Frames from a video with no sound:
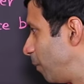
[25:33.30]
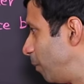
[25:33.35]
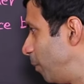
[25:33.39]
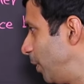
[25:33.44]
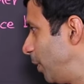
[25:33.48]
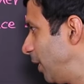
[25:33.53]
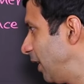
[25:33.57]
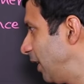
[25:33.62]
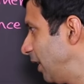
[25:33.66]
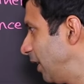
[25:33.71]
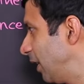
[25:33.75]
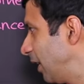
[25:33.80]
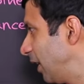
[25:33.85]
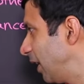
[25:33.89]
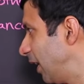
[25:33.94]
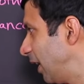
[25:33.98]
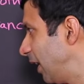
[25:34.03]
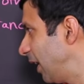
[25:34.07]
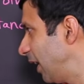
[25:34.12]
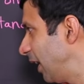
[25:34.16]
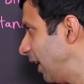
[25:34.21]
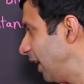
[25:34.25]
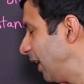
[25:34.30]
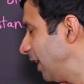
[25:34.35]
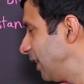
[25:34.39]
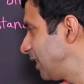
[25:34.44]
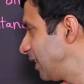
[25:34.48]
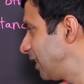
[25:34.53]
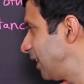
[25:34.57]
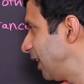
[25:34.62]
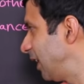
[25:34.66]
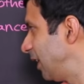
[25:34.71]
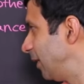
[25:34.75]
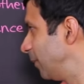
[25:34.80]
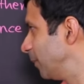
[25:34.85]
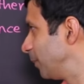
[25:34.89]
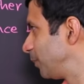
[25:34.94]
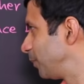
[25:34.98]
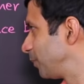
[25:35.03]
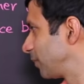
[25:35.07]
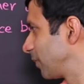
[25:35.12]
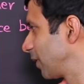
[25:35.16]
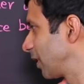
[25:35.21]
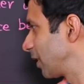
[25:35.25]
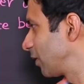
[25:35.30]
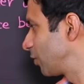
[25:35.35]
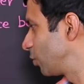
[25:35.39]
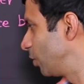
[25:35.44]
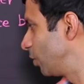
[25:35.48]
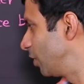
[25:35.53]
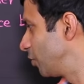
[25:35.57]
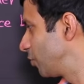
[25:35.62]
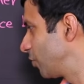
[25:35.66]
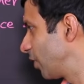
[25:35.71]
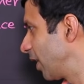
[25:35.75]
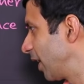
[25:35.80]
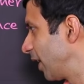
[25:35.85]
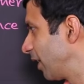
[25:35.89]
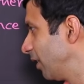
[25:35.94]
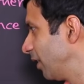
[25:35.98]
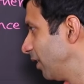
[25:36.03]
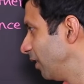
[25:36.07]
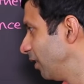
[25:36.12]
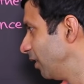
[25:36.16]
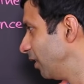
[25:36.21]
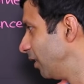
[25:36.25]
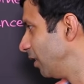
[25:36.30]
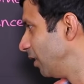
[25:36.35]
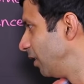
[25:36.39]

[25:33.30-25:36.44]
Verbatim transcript: BAC. So this triangle